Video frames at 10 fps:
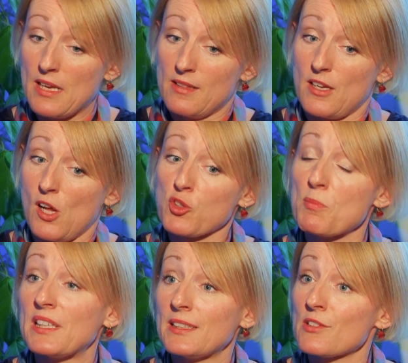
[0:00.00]
that
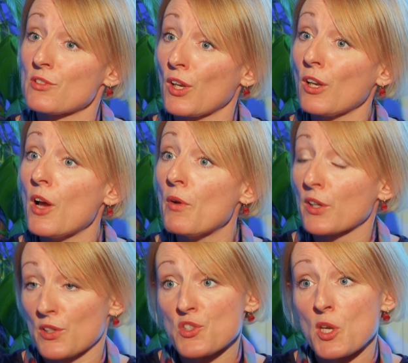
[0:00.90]
ultimately leads to a lower
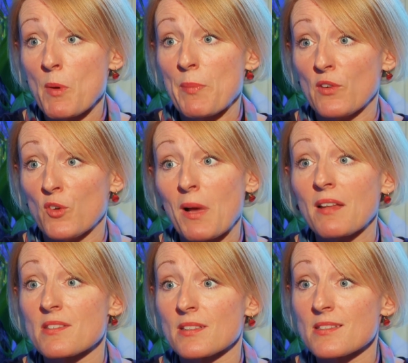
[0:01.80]
consumer bill for
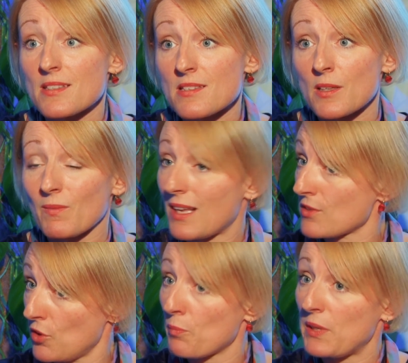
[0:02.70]
balancing the system, that's
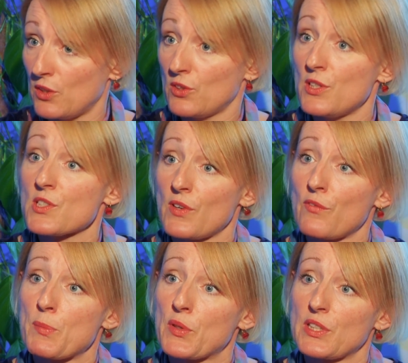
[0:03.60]
got to be good news for
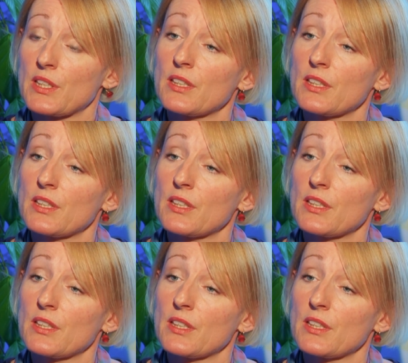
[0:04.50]
everybody.